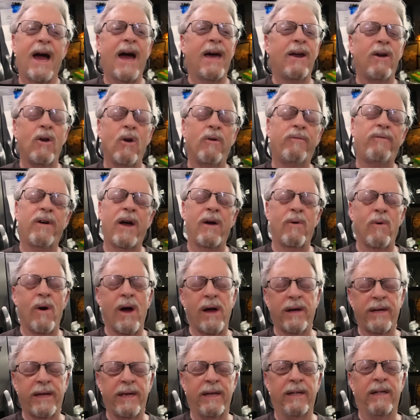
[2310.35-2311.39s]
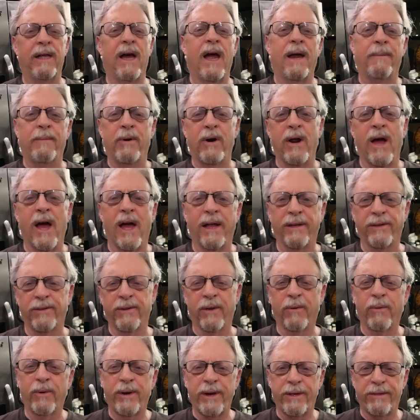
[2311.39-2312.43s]
I don't know if I want key lime or not.
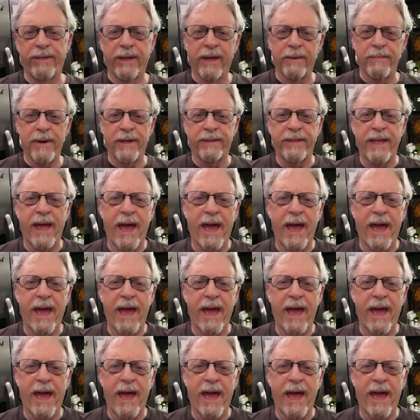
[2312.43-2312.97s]
So what do you think about